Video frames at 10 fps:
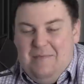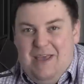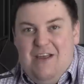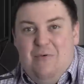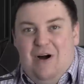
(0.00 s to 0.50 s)
the
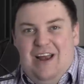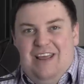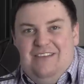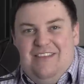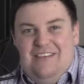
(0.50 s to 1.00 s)
big one
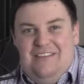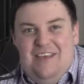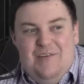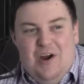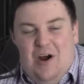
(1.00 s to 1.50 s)
is that
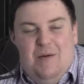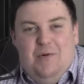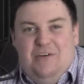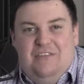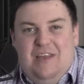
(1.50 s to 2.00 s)
Stephen
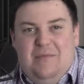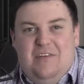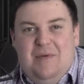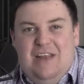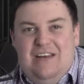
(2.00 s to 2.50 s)
Harper seems to be